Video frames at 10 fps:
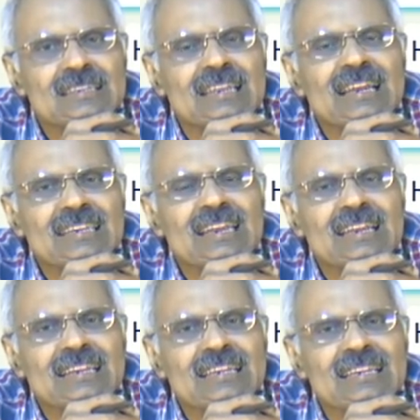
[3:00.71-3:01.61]

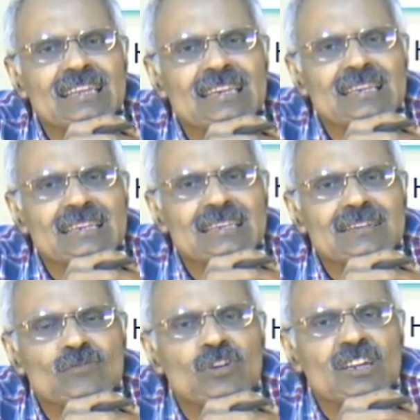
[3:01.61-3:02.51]
Lateral entry,
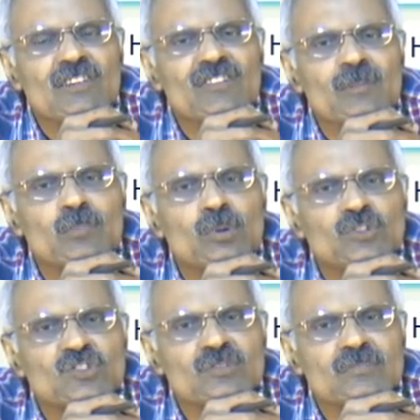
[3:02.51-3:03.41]
45
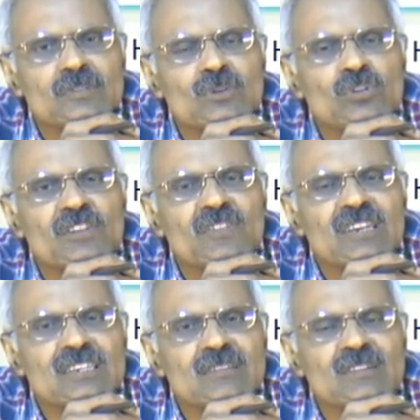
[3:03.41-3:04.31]
post
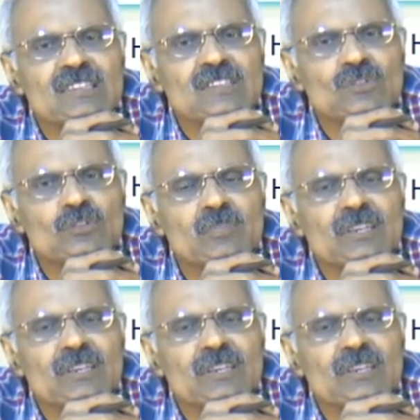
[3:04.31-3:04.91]
notification was issued by